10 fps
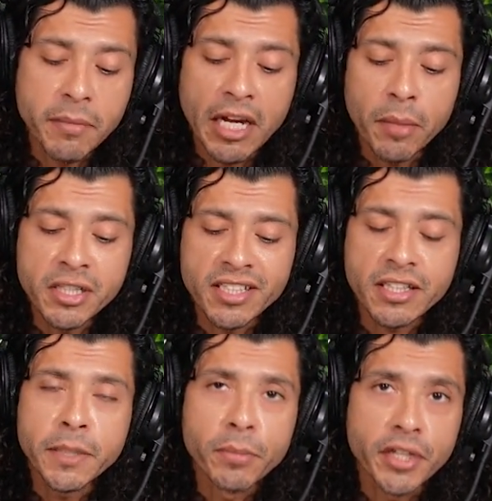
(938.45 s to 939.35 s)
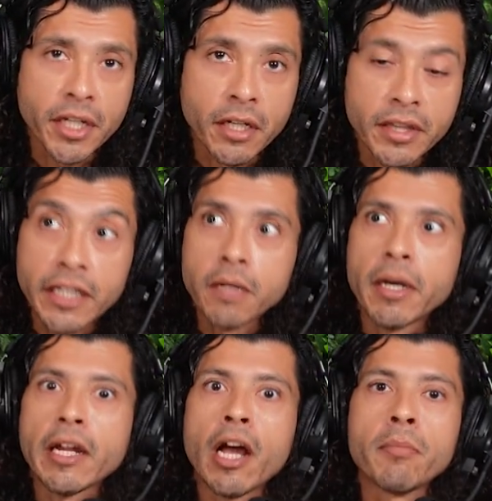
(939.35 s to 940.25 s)
Think about how much sleep you're getting.
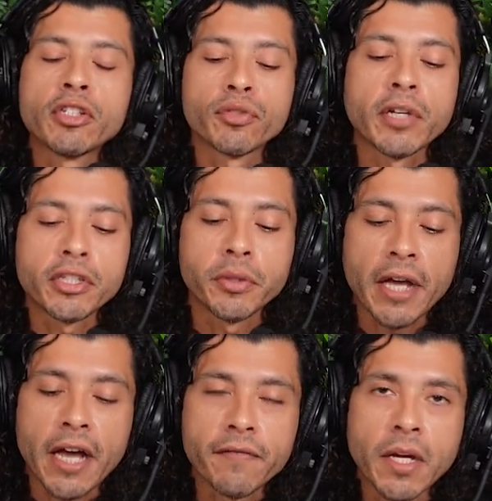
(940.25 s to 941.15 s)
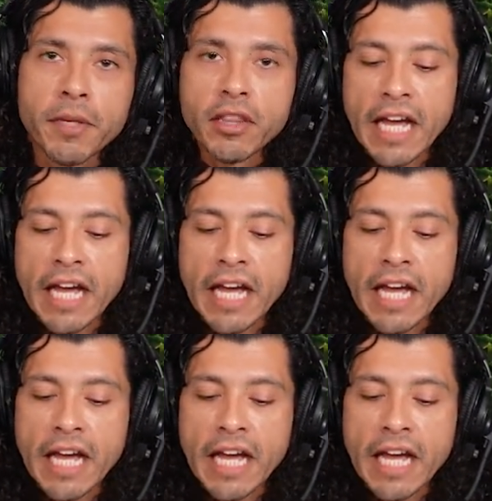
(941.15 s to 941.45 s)
Think about how much stress you have.